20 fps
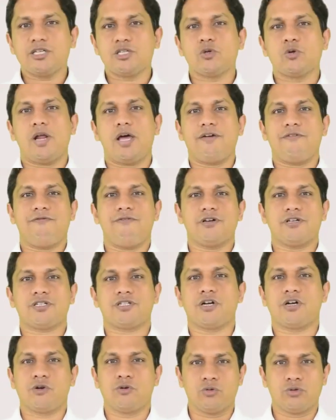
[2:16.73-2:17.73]
July
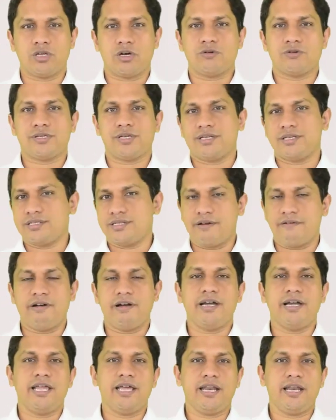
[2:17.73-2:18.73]
1st,
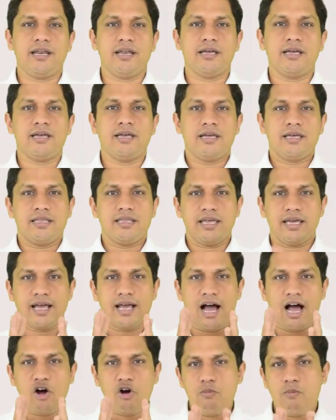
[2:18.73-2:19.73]
2017, the
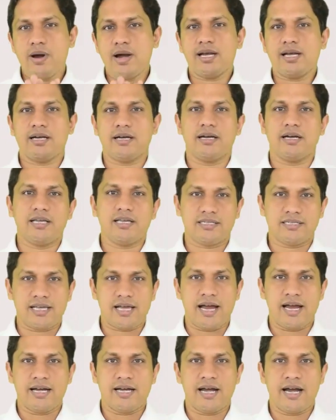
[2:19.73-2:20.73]
government
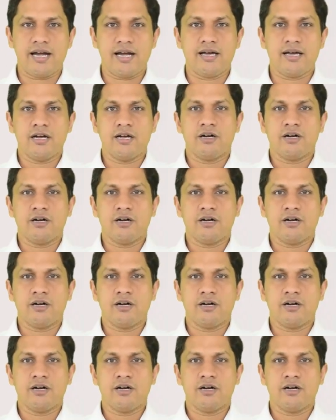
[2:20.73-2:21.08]
decided